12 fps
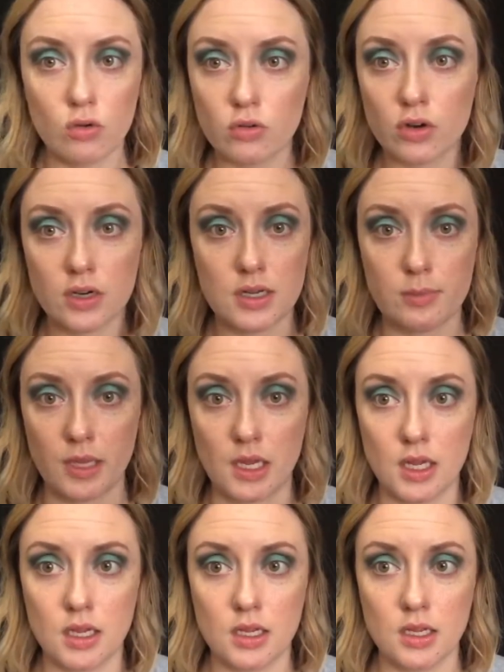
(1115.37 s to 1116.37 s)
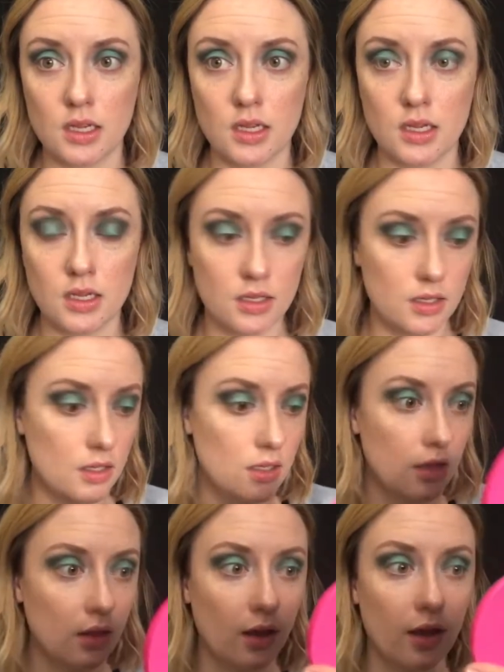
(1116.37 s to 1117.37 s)
creamy.
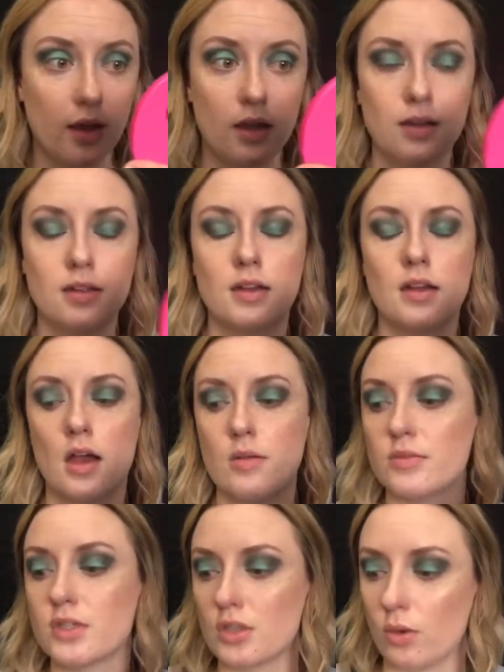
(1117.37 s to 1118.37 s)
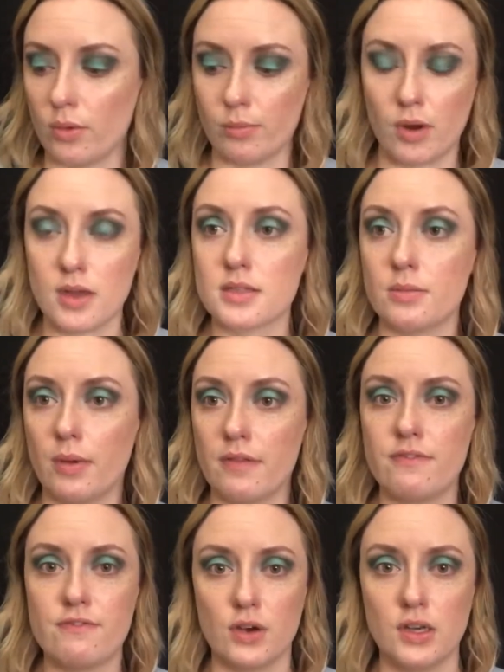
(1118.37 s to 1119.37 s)
Like I'm so impressed. My
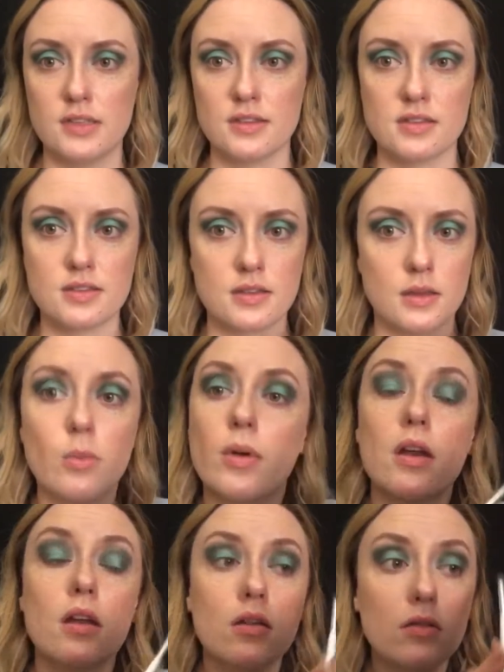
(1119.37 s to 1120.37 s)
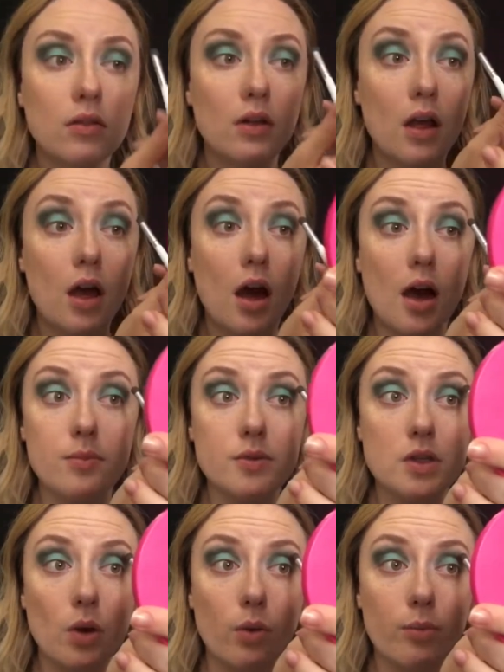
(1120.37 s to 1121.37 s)
foot is asleep right now. I'm
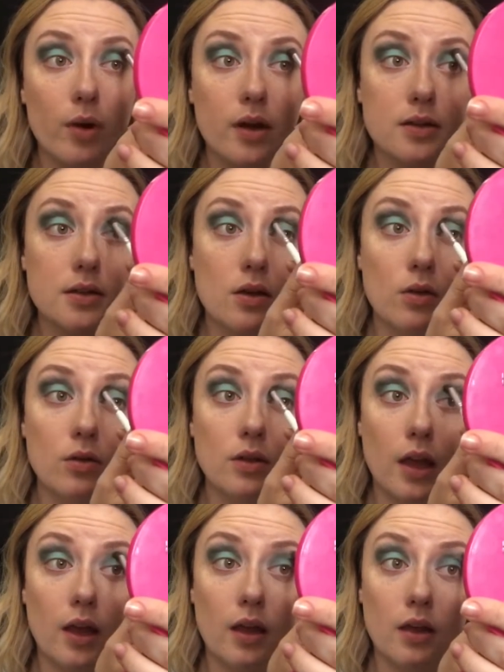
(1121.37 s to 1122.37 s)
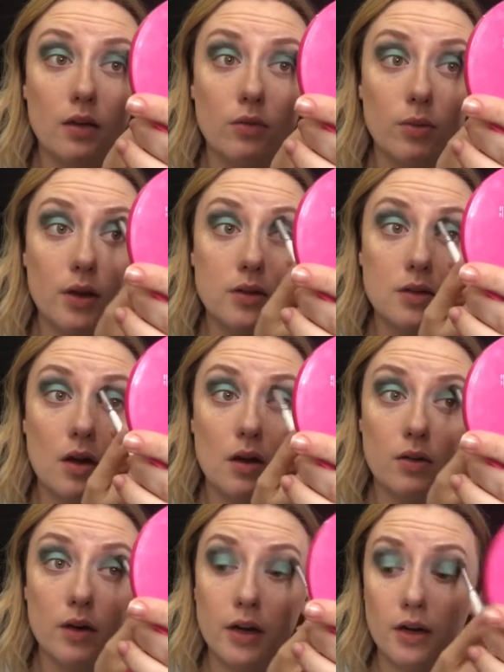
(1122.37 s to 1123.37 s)
so impressed though. Like real
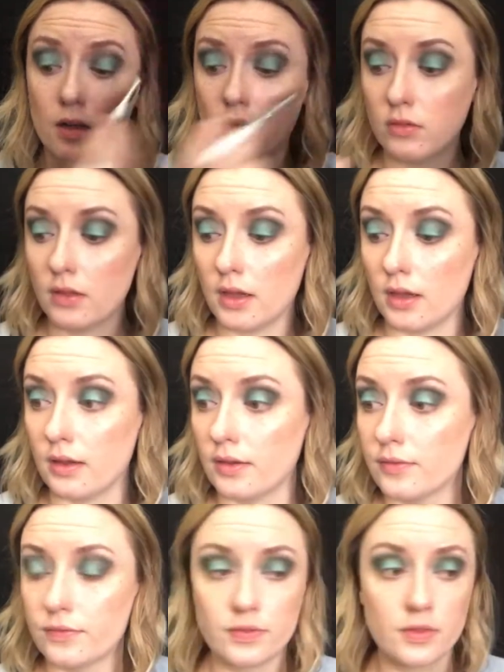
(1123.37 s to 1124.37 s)
talk right now, like